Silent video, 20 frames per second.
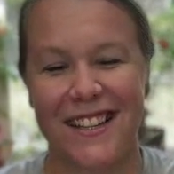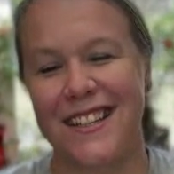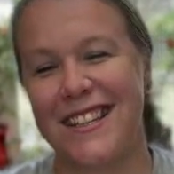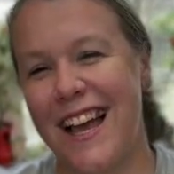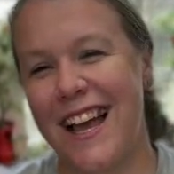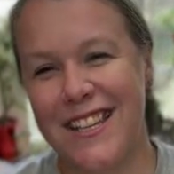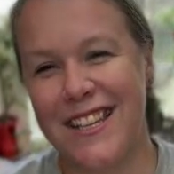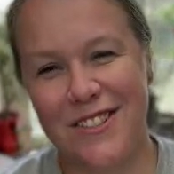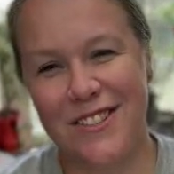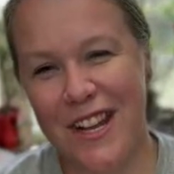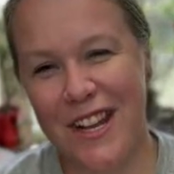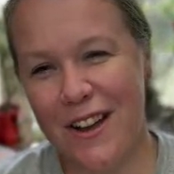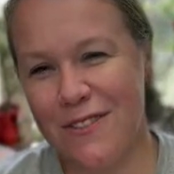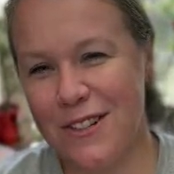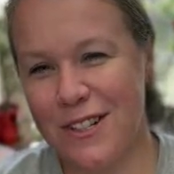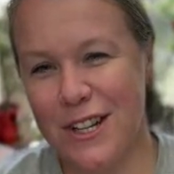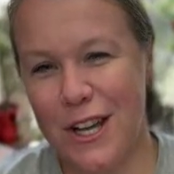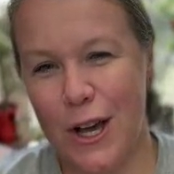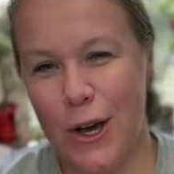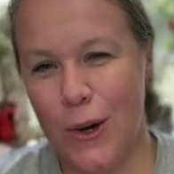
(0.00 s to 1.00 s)
Yeah, you
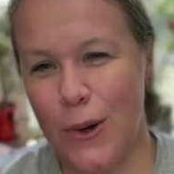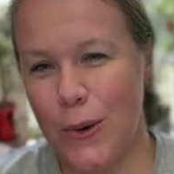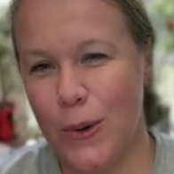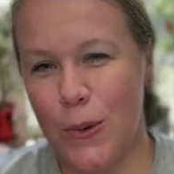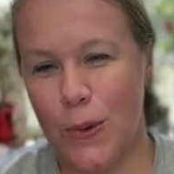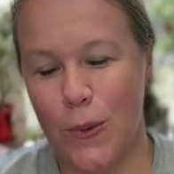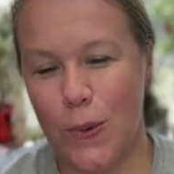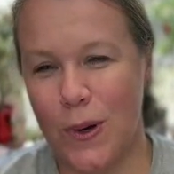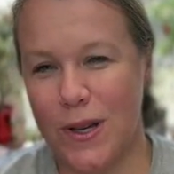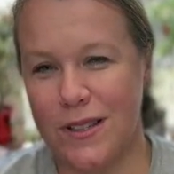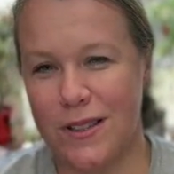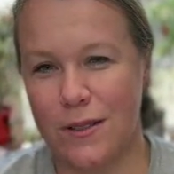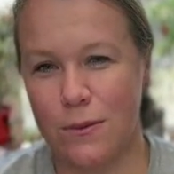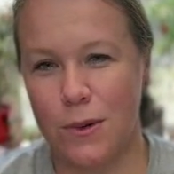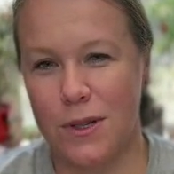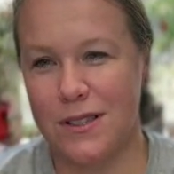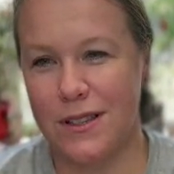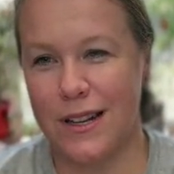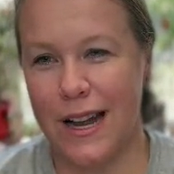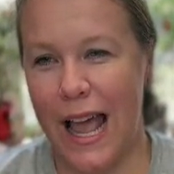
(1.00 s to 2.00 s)
never know
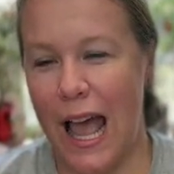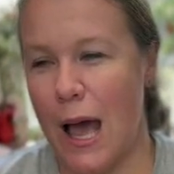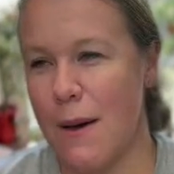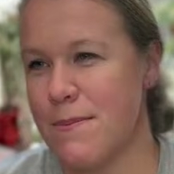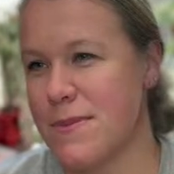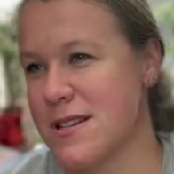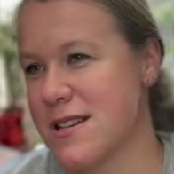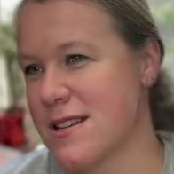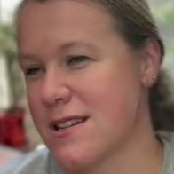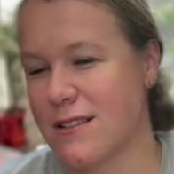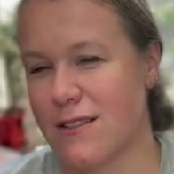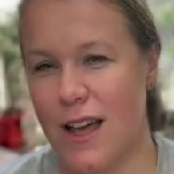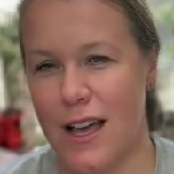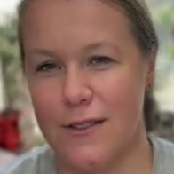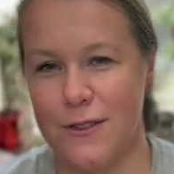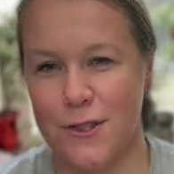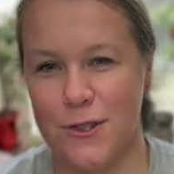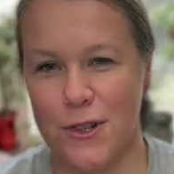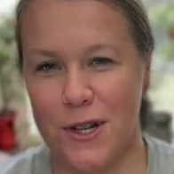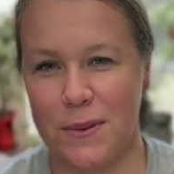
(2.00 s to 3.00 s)
what's going to happen in a
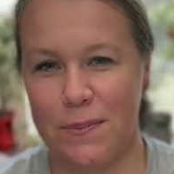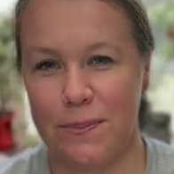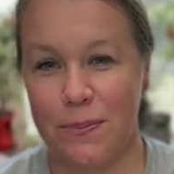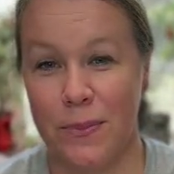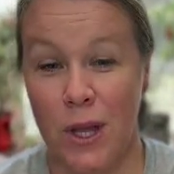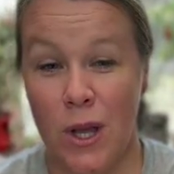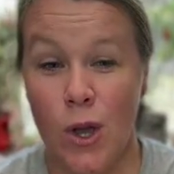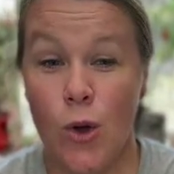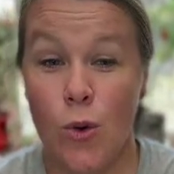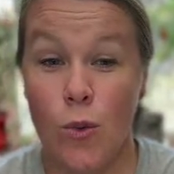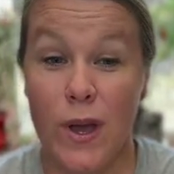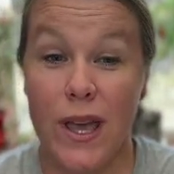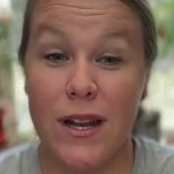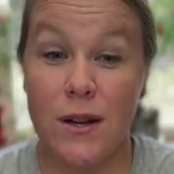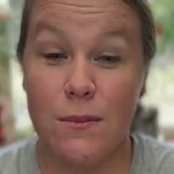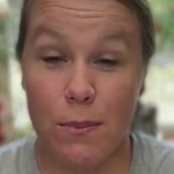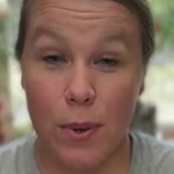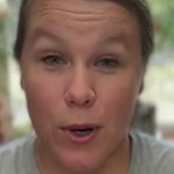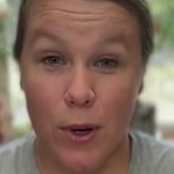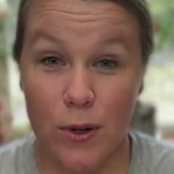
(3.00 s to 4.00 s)
live stream. We had
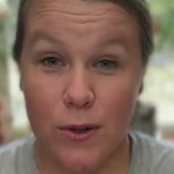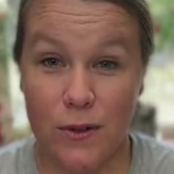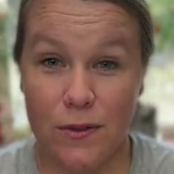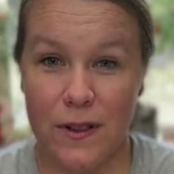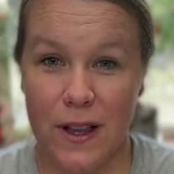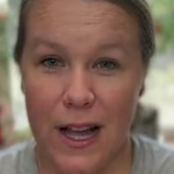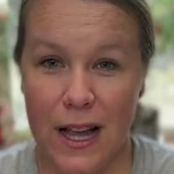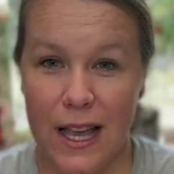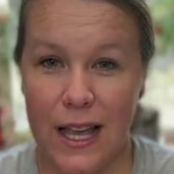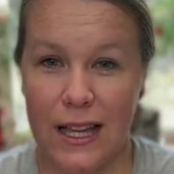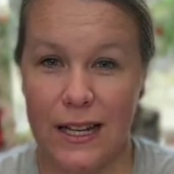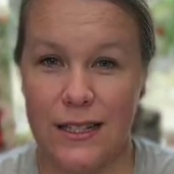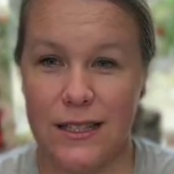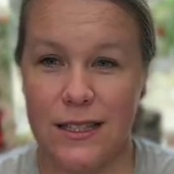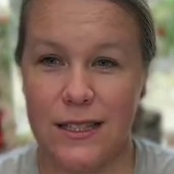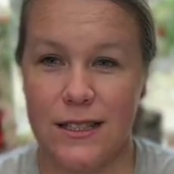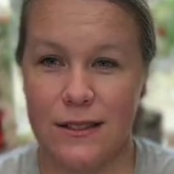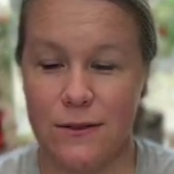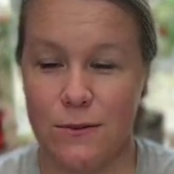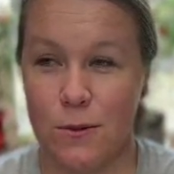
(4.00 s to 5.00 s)
a bird fly in
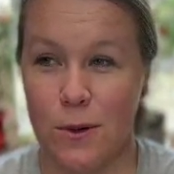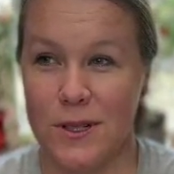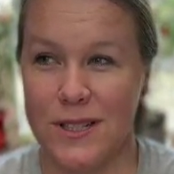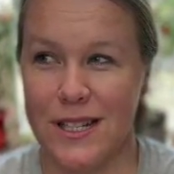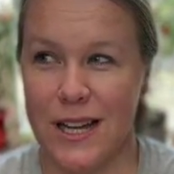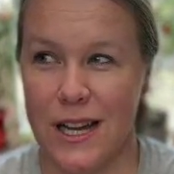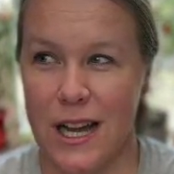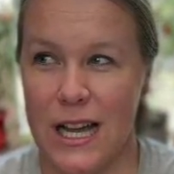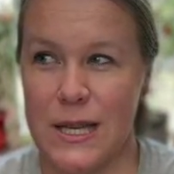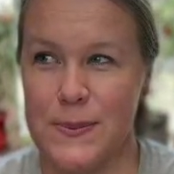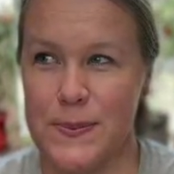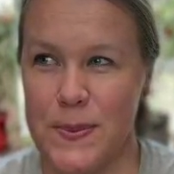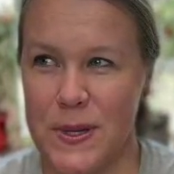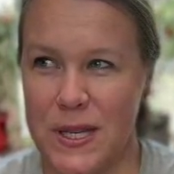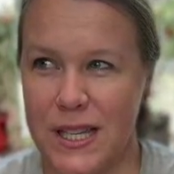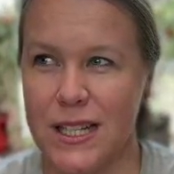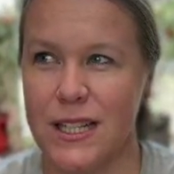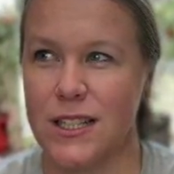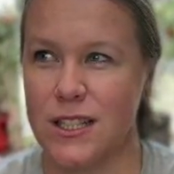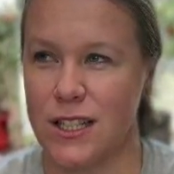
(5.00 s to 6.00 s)
one time
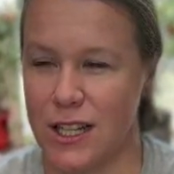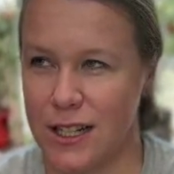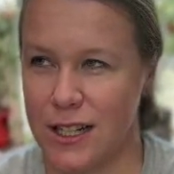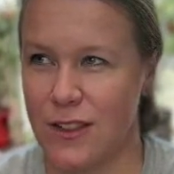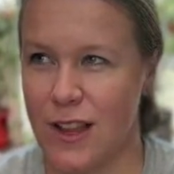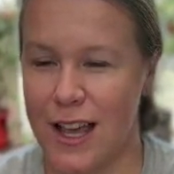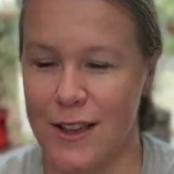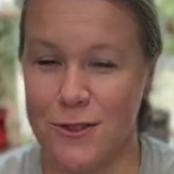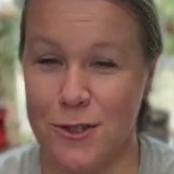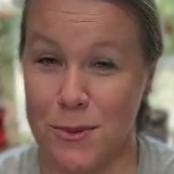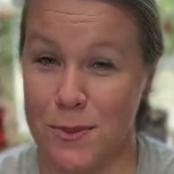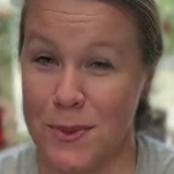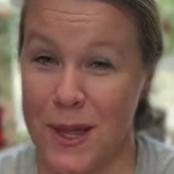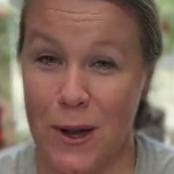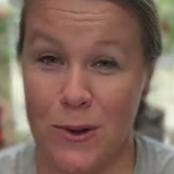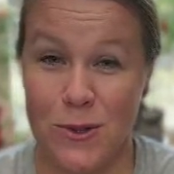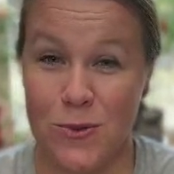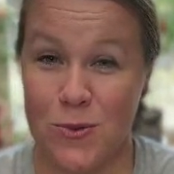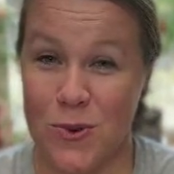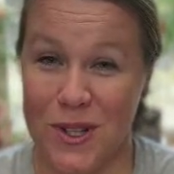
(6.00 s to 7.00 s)
in a live stream.
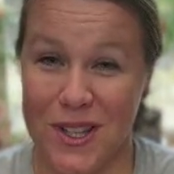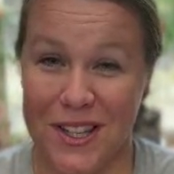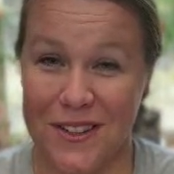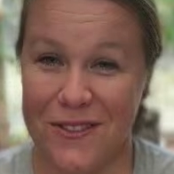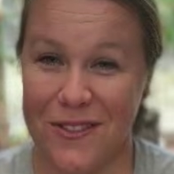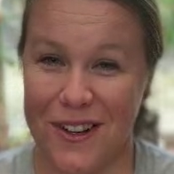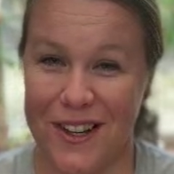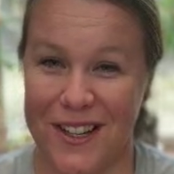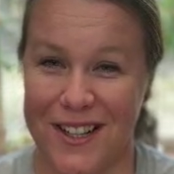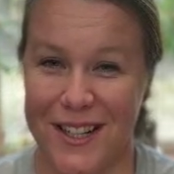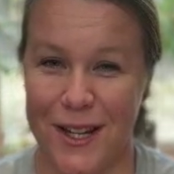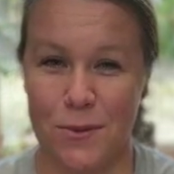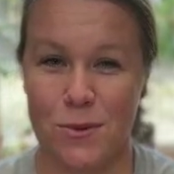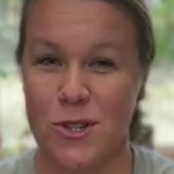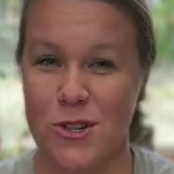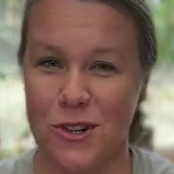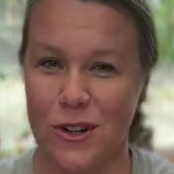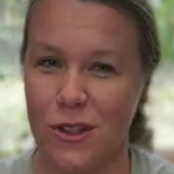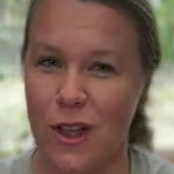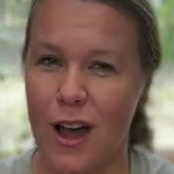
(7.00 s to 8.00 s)
That was really fun. I'm
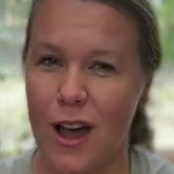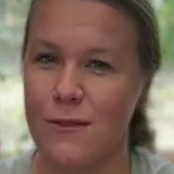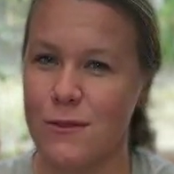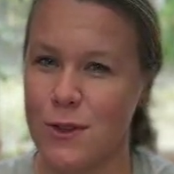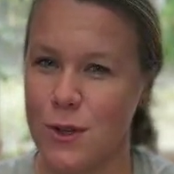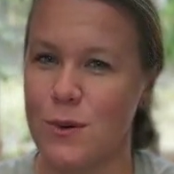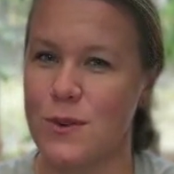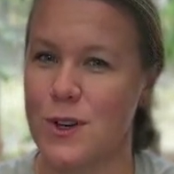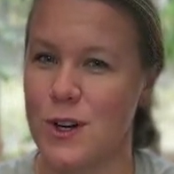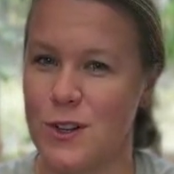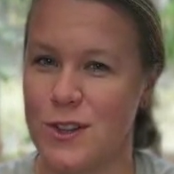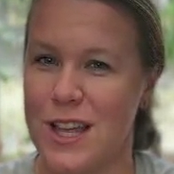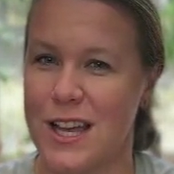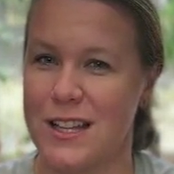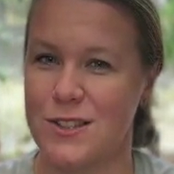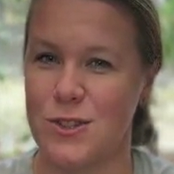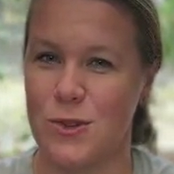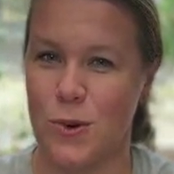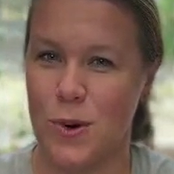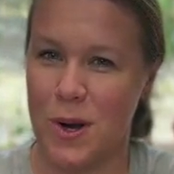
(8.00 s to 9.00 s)
sure a lot of you have heard
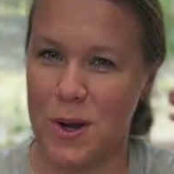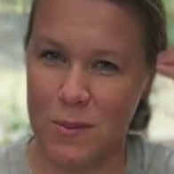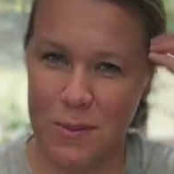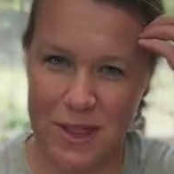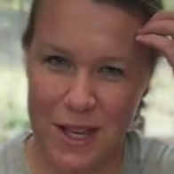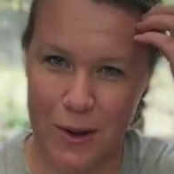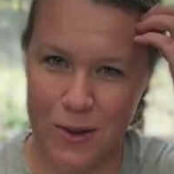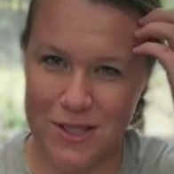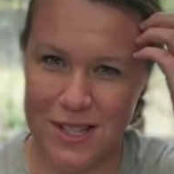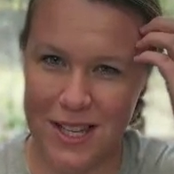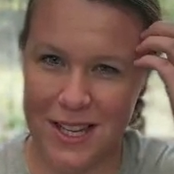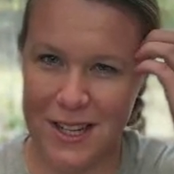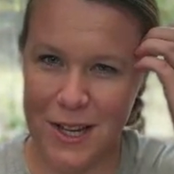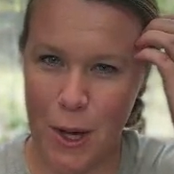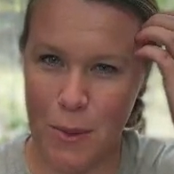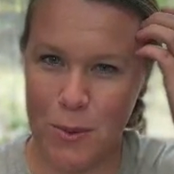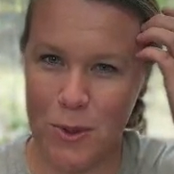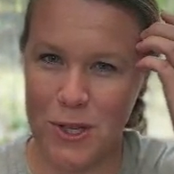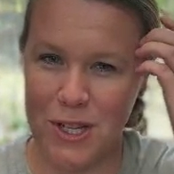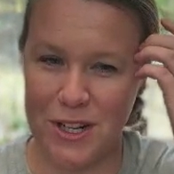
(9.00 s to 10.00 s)
that story, but that was like a
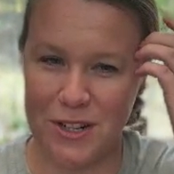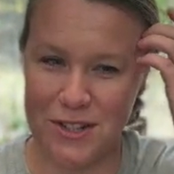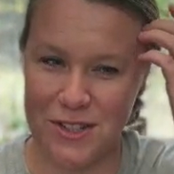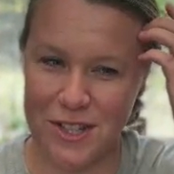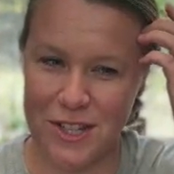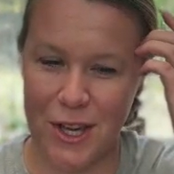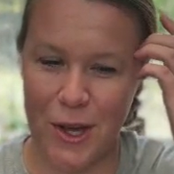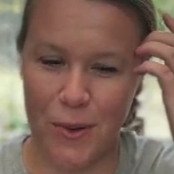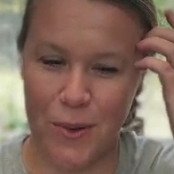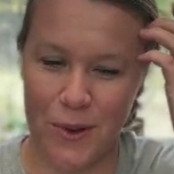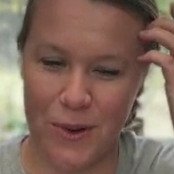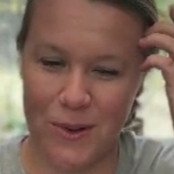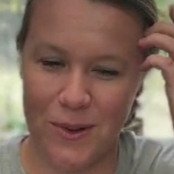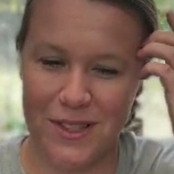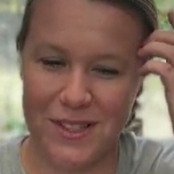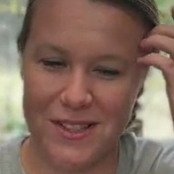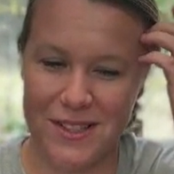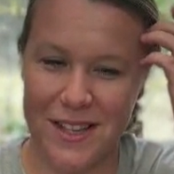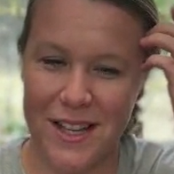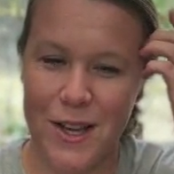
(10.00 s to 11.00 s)
couple years ago.
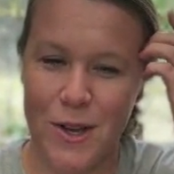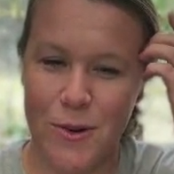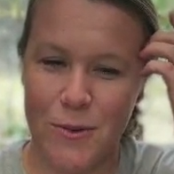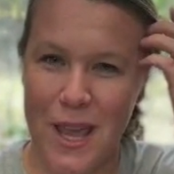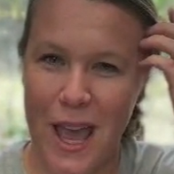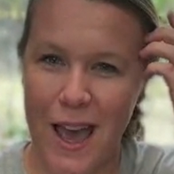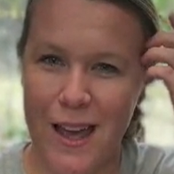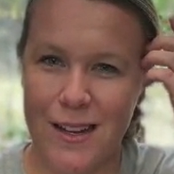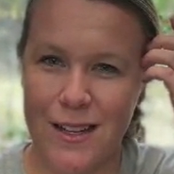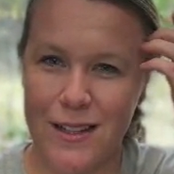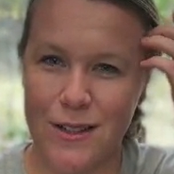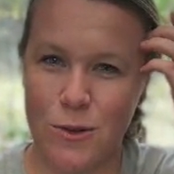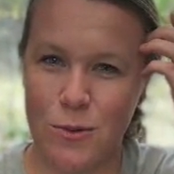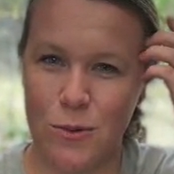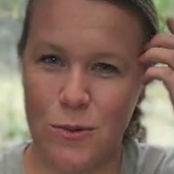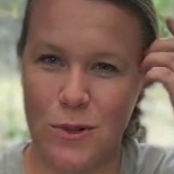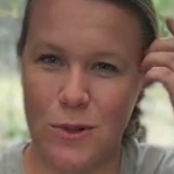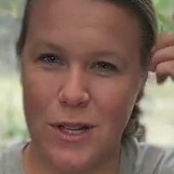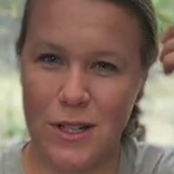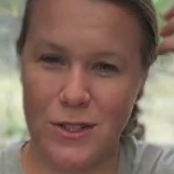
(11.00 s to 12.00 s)
We had
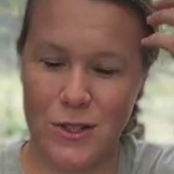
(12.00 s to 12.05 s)
a